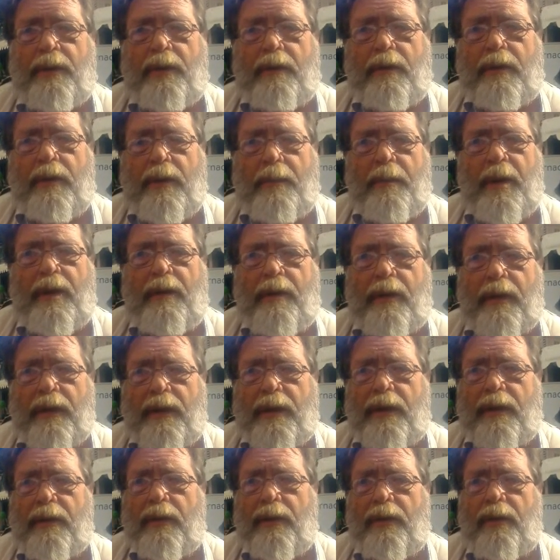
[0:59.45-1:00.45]
or an
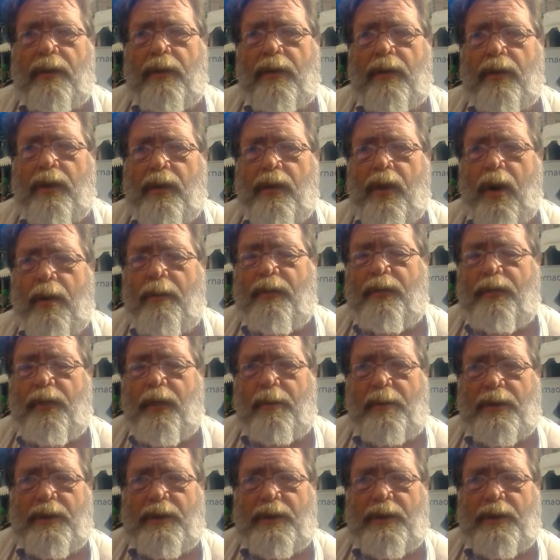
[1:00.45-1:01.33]
American, or you come from